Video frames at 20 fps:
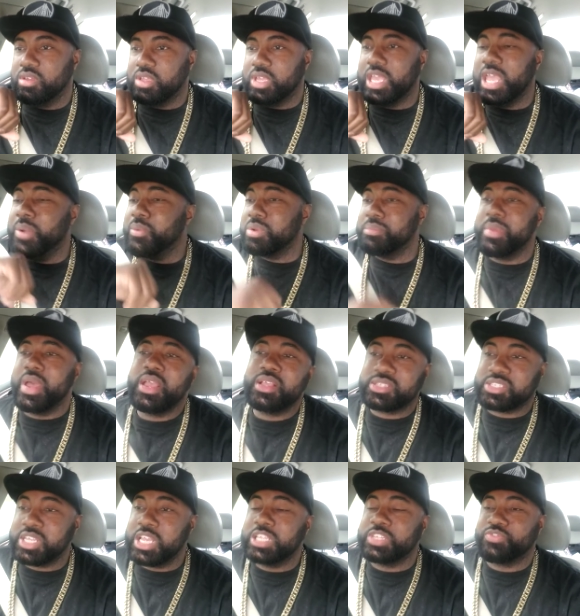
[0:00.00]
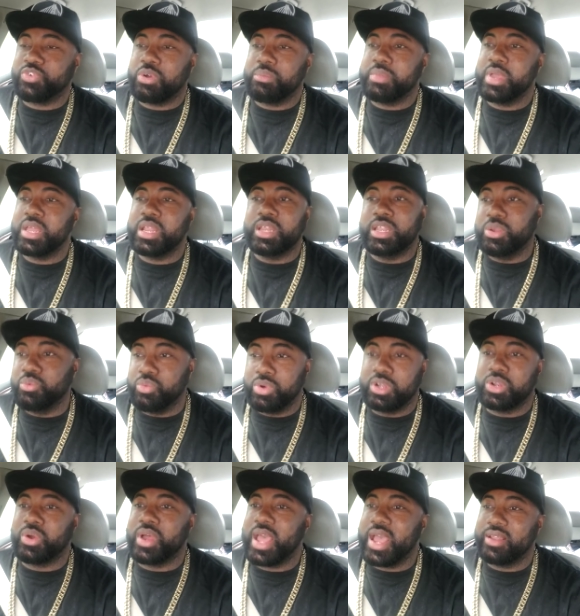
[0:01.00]
It would make sense for a man that didn't
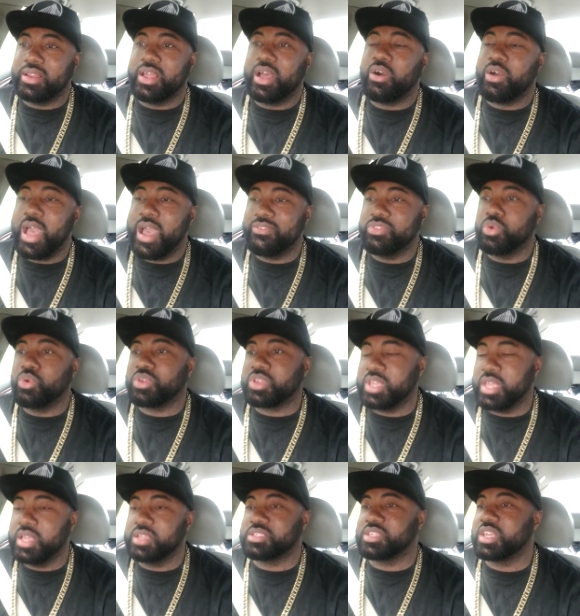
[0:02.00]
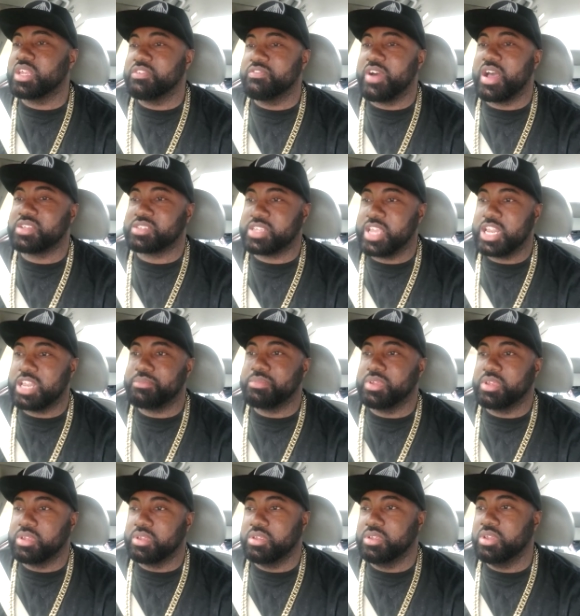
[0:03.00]
want to have, to have no kids to get a vasectomy.
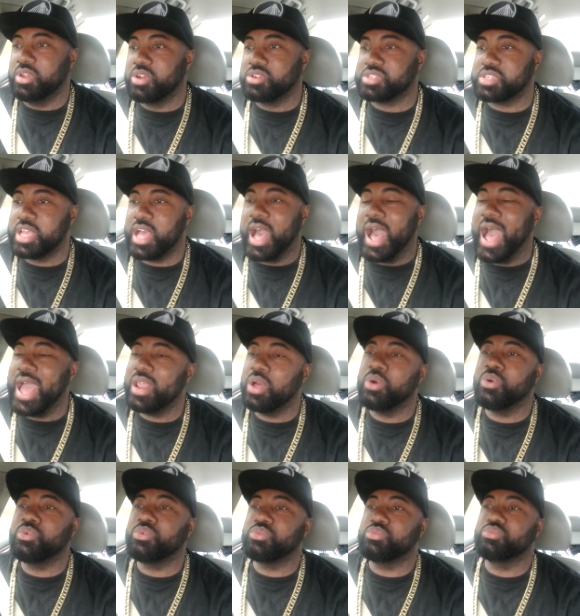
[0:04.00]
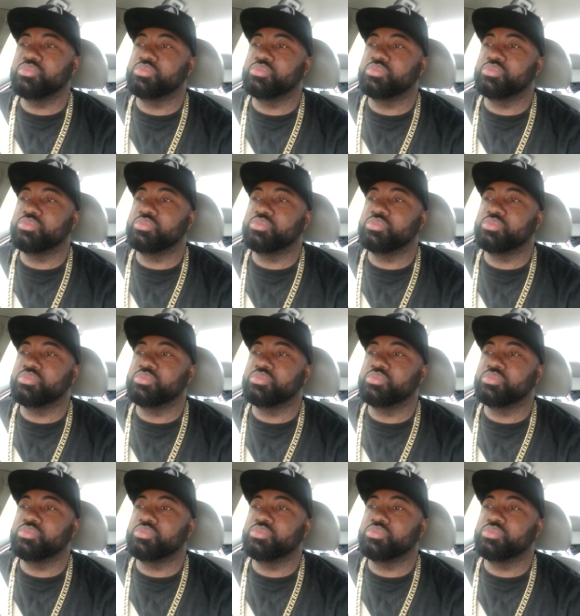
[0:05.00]
You know what I'm saying? I don't.